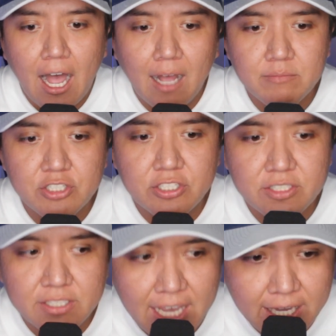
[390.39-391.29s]
I'm just
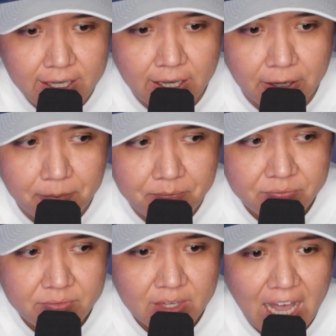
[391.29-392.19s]
saying
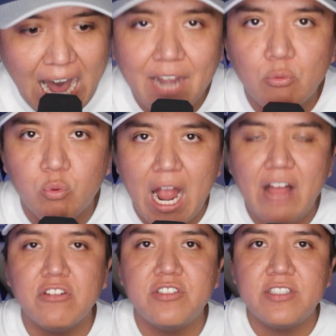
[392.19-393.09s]
I'd
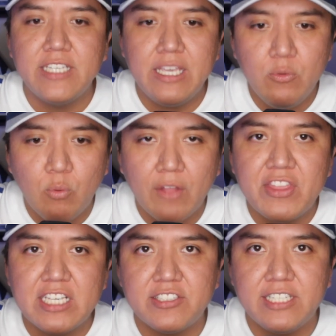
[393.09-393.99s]
rather see
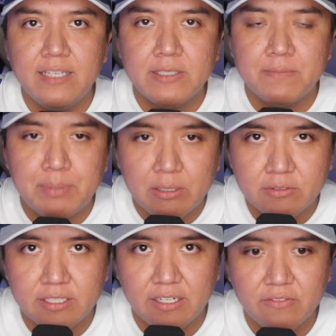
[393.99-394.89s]
what this team is
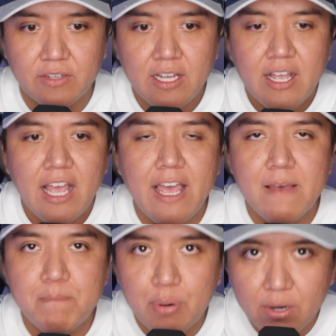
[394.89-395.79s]
built of
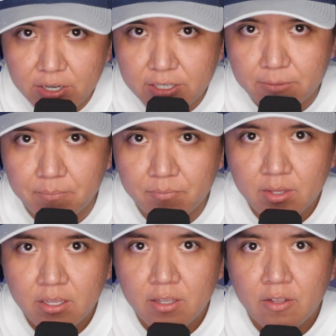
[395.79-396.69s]
and put them
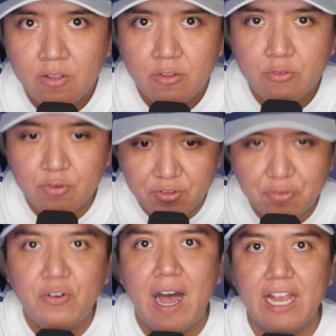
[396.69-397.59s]
through the
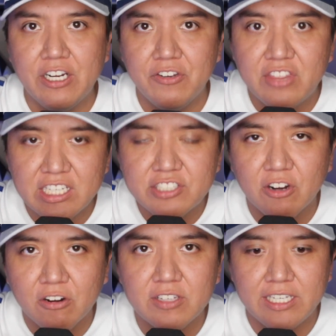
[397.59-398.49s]
fire this
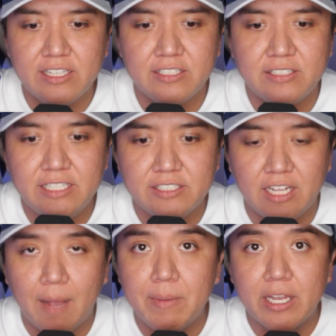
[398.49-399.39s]
early in the
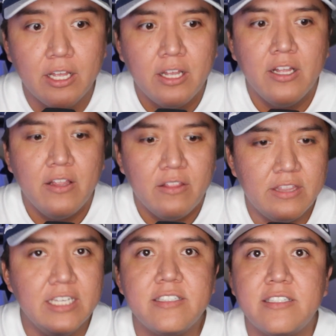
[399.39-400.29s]
season. I mean,
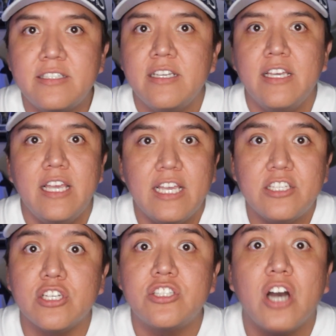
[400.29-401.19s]
this
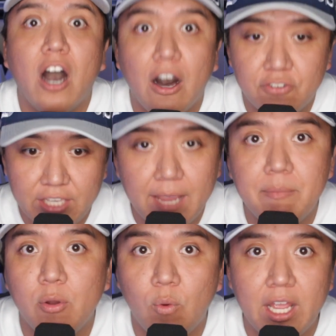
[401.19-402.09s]
is a tough
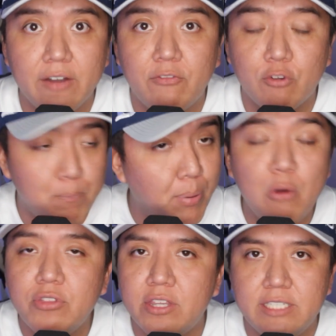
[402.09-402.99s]
game to win for
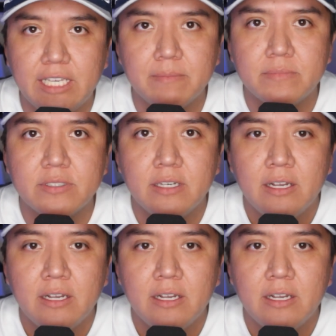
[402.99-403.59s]
both teams.